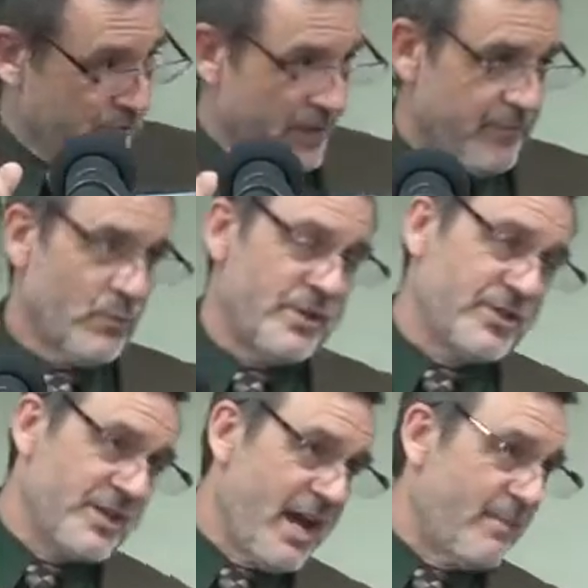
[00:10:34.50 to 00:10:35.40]
River, which
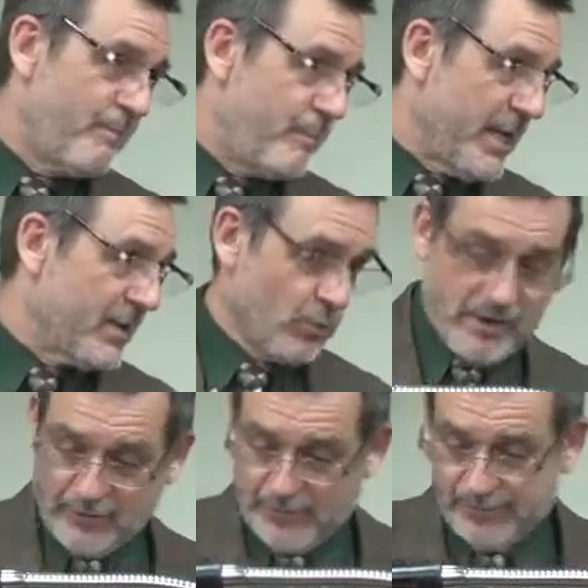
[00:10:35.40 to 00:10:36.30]
is not a big
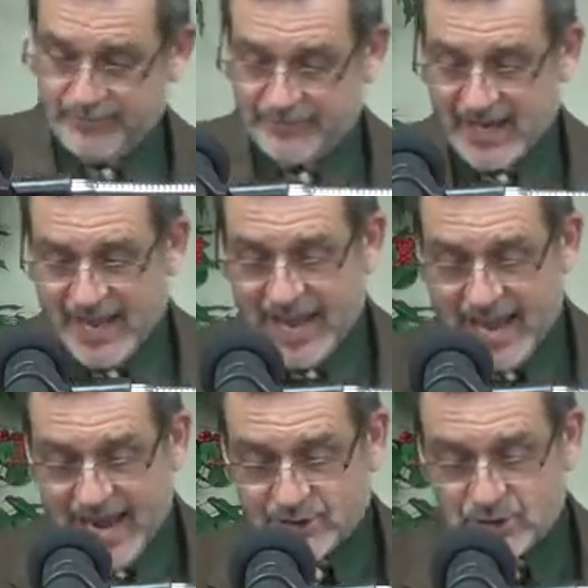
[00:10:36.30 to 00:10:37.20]
river,
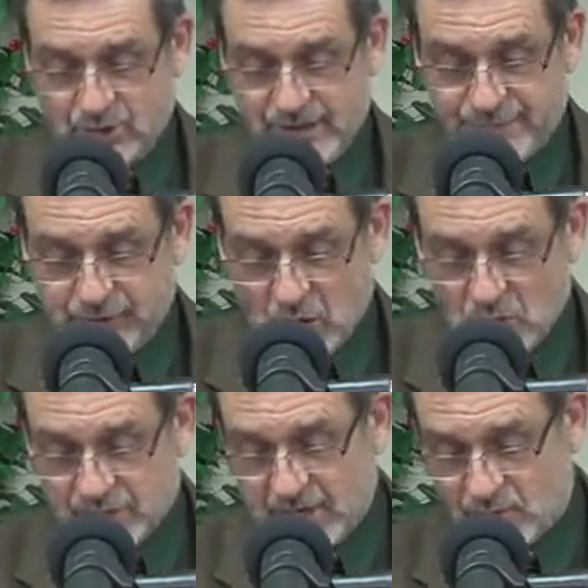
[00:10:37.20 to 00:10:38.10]
actually
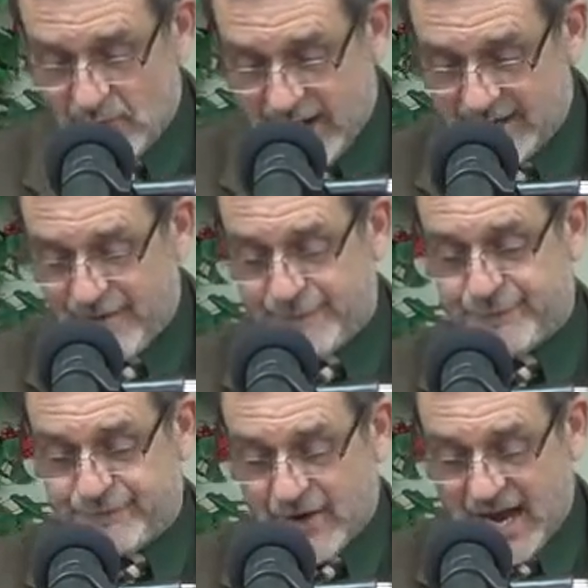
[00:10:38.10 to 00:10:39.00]
flows at a rate
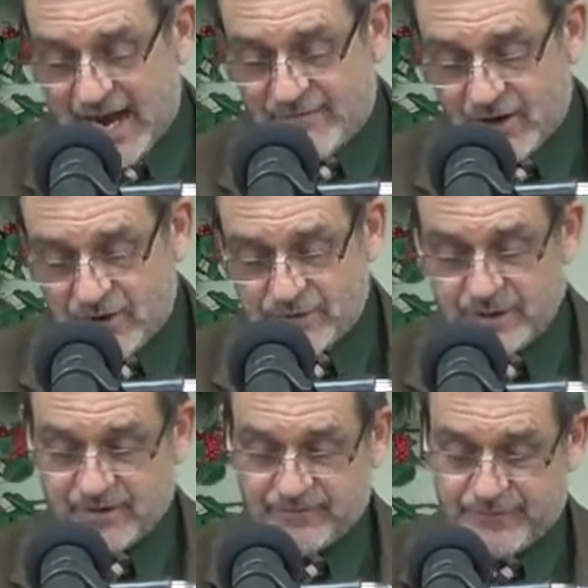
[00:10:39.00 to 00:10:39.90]
of
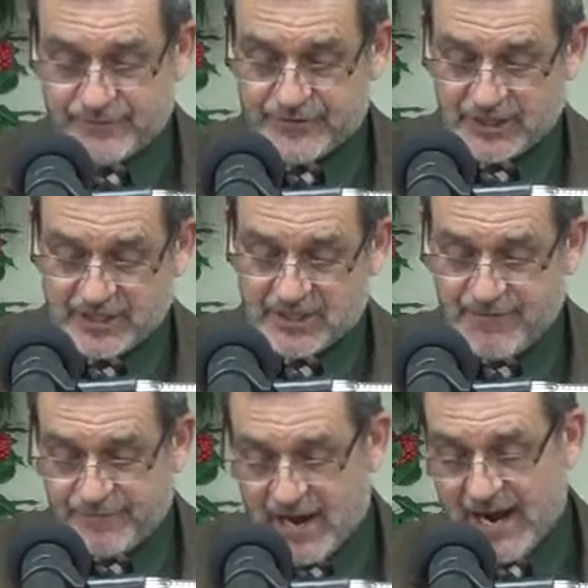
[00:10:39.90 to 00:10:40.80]

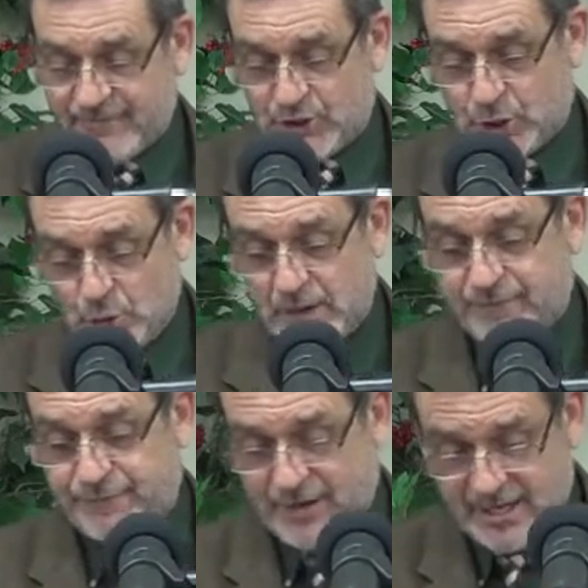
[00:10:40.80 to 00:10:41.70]
565 cubic
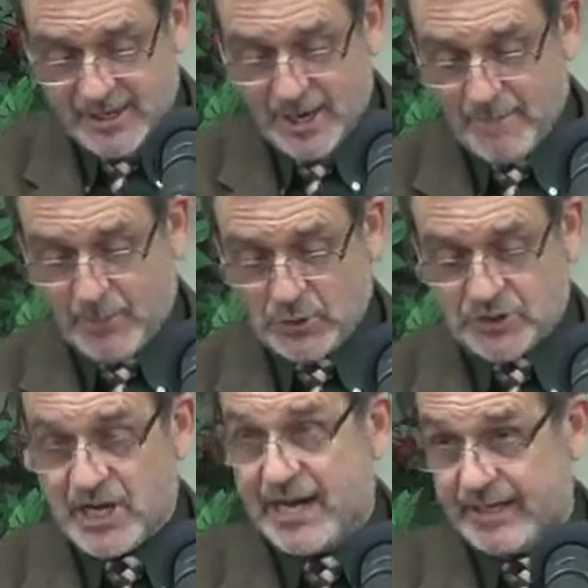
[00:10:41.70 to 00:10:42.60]
feet per
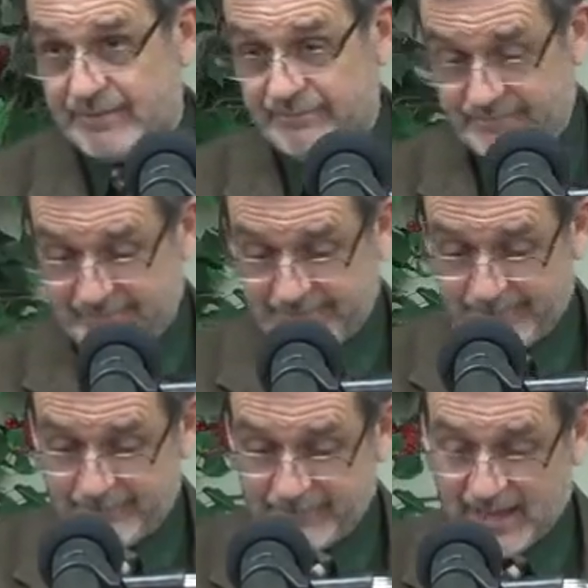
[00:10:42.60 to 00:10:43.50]
second
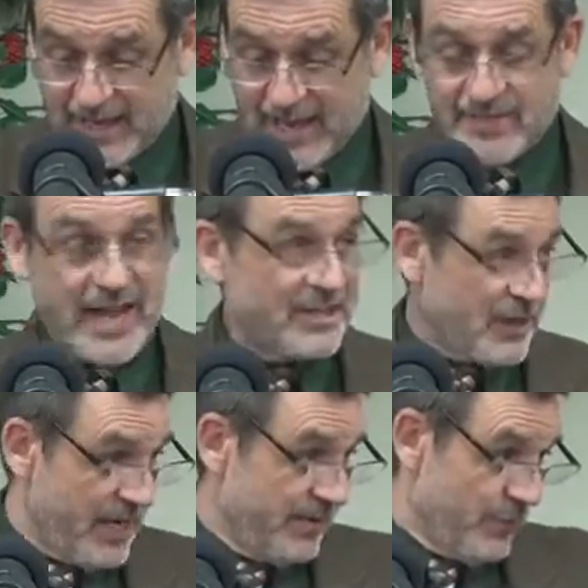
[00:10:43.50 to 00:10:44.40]
and that's
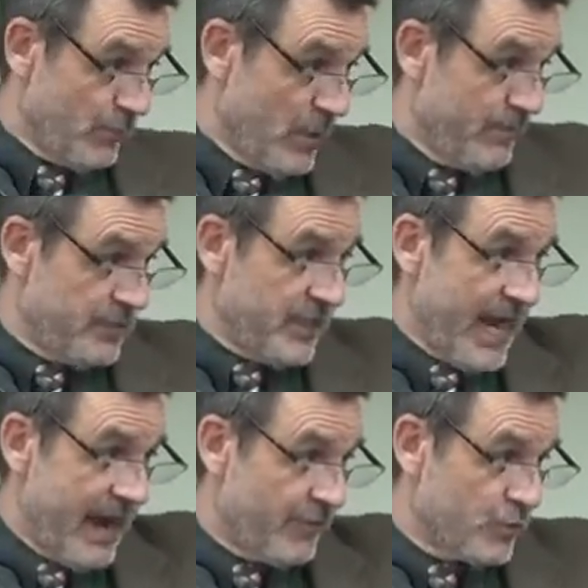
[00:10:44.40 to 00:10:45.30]
kind of the river's an
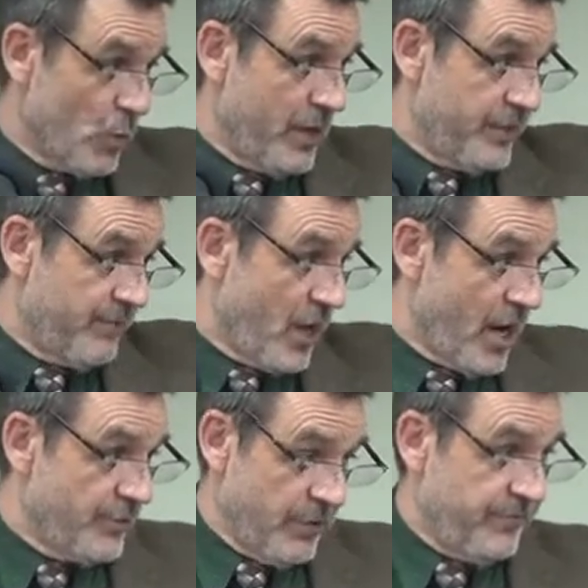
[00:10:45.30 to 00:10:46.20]
average width of
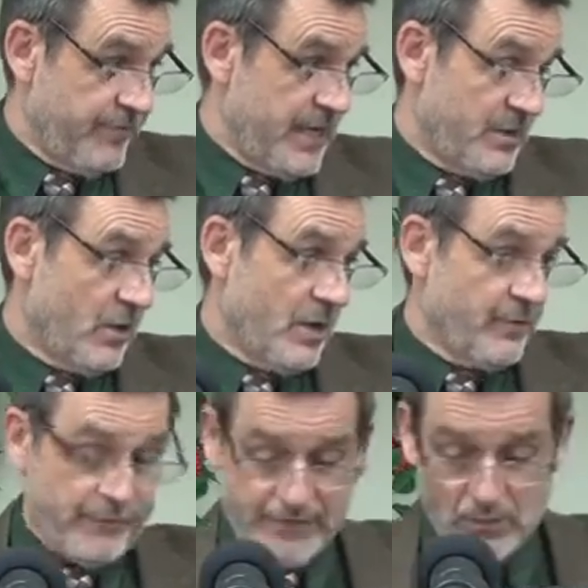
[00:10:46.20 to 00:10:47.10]
100 feet or
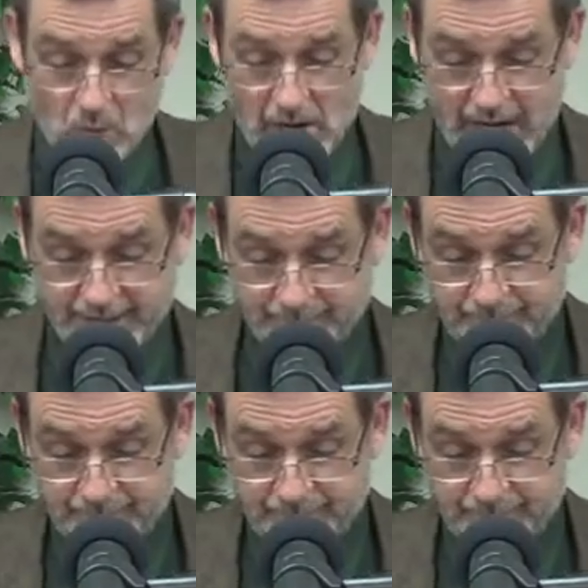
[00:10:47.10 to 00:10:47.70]
100 feet wide.